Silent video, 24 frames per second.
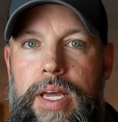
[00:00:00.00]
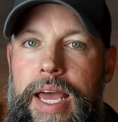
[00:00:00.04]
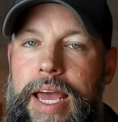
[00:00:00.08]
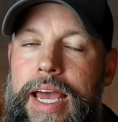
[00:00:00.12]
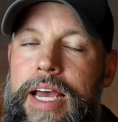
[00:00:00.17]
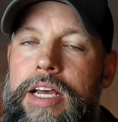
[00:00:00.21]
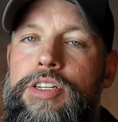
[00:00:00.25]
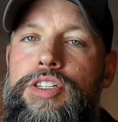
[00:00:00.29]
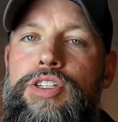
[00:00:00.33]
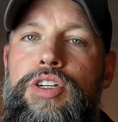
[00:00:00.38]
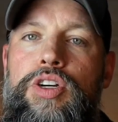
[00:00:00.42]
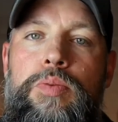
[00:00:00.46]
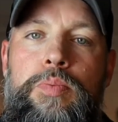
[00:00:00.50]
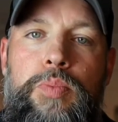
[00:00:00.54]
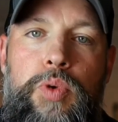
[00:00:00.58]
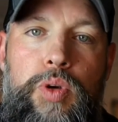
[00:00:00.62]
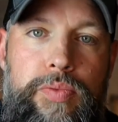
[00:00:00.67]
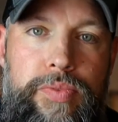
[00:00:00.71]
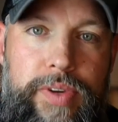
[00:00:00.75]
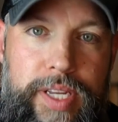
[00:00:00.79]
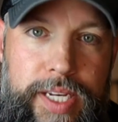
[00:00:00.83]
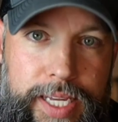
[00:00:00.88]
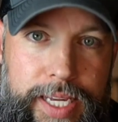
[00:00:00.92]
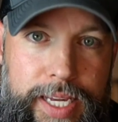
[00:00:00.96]
as you're
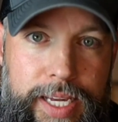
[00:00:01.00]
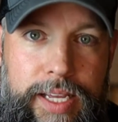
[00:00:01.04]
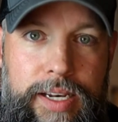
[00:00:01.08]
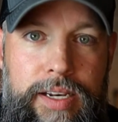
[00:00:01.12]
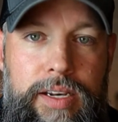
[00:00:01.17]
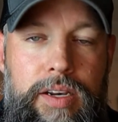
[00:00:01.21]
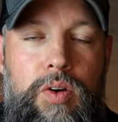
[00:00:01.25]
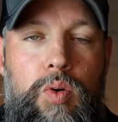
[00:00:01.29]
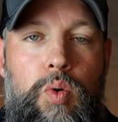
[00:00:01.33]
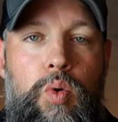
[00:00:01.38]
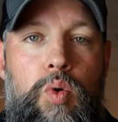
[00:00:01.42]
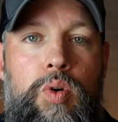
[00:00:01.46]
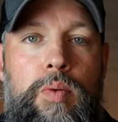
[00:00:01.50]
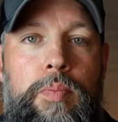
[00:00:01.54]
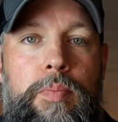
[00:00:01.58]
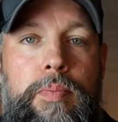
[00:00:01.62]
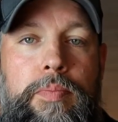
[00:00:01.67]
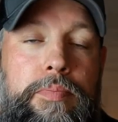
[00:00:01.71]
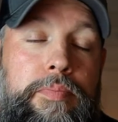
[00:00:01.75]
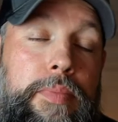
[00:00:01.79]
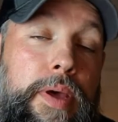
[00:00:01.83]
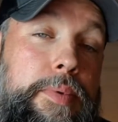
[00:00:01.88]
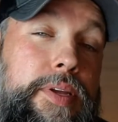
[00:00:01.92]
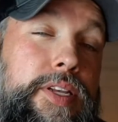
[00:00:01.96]
moving in or
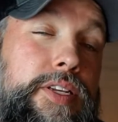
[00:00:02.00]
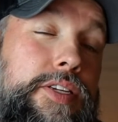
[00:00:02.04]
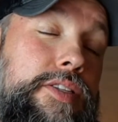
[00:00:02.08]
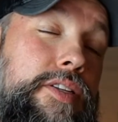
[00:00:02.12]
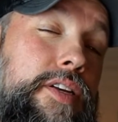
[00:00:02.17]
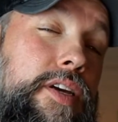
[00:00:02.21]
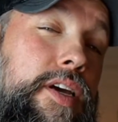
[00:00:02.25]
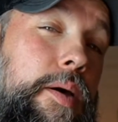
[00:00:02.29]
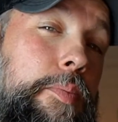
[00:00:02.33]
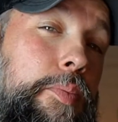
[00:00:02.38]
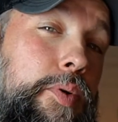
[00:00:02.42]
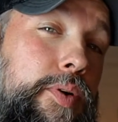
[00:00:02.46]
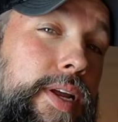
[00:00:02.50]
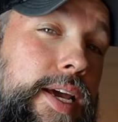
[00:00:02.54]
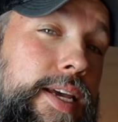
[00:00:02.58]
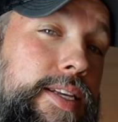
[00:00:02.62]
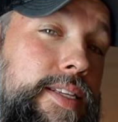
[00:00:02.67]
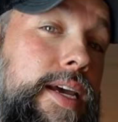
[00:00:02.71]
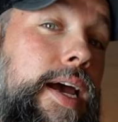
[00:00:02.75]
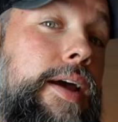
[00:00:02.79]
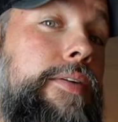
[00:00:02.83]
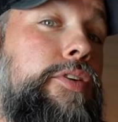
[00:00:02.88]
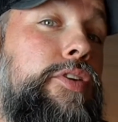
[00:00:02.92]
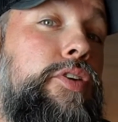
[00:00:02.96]
maybe just a couple
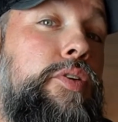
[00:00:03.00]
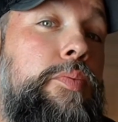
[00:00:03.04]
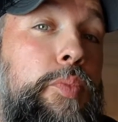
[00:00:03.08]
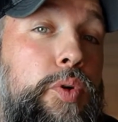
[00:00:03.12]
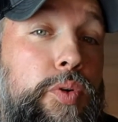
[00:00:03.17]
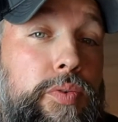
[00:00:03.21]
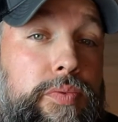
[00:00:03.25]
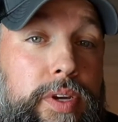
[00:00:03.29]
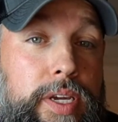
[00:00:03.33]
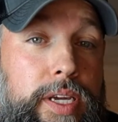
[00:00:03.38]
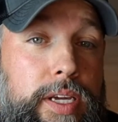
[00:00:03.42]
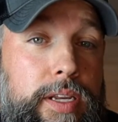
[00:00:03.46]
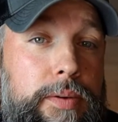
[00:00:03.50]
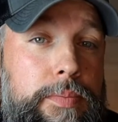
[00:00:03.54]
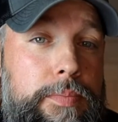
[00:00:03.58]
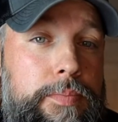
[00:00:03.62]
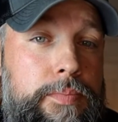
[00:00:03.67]
days after you move in.